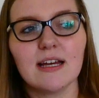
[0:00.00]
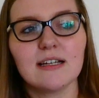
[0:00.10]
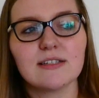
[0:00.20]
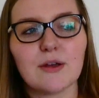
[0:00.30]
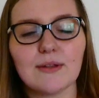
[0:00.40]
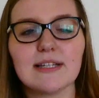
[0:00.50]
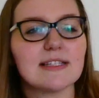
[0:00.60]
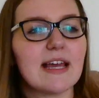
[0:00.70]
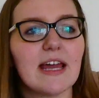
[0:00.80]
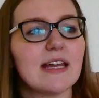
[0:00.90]
so let's
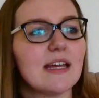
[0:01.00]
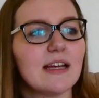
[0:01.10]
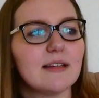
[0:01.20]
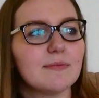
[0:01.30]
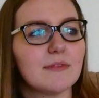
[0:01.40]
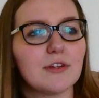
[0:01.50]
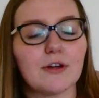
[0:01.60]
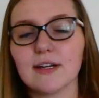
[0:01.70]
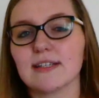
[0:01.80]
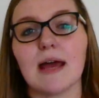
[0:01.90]
say
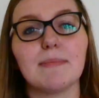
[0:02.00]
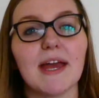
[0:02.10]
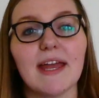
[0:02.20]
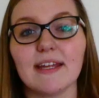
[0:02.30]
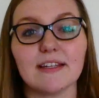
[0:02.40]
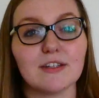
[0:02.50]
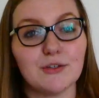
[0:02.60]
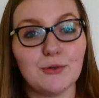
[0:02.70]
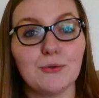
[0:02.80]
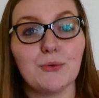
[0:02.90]
you're a type 8
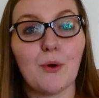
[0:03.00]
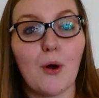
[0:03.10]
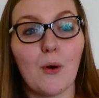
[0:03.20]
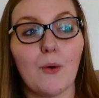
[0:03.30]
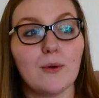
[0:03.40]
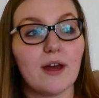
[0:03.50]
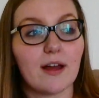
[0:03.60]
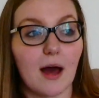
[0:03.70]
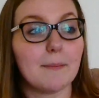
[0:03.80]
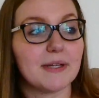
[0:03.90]
and you own a
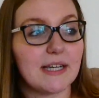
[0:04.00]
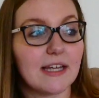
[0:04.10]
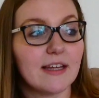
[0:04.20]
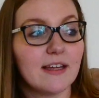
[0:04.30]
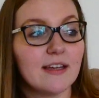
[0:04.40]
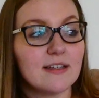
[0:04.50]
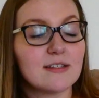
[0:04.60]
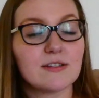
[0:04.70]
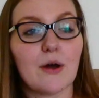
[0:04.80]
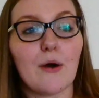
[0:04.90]
company.
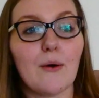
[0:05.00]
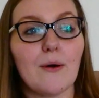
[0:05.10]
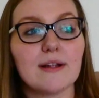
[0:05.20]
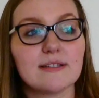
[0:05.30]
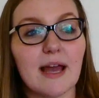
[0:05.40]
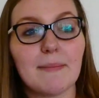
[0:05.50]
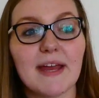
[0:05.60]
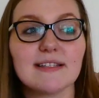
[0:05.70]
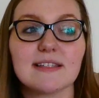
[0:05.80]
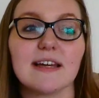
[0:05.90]
So type
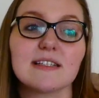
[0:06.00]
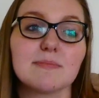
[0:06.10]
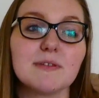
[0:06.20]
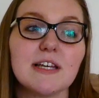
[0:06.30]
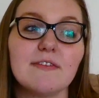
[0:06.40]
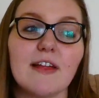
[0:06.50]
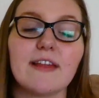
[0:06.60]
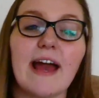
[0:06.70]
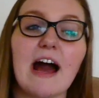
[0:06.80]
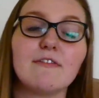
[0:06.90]
8s like to believe that
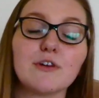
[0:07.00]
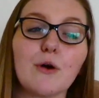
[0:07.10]
they have their